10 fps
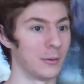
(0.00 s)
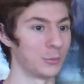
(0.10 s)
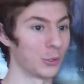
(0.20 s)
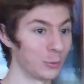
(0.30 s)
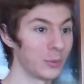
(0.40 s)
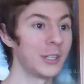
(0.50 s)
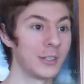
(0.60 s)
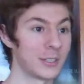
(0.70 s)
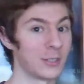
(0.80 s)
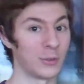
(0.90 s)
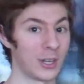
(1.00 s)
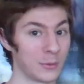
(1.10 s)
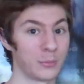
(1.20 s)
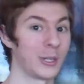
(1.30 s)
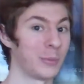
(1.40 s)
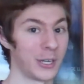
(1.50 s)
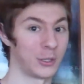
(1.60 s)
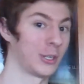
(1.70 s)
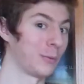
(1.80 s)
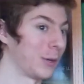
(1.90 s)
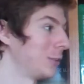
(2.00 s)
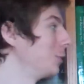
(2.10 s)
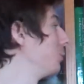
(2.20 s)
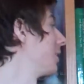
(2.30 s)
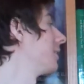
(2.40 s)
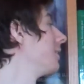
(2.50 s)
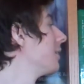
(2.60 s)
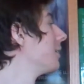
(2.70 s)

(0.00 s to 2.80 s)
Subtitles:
don't read this if you haven't played BioShock 1 and 2 yet.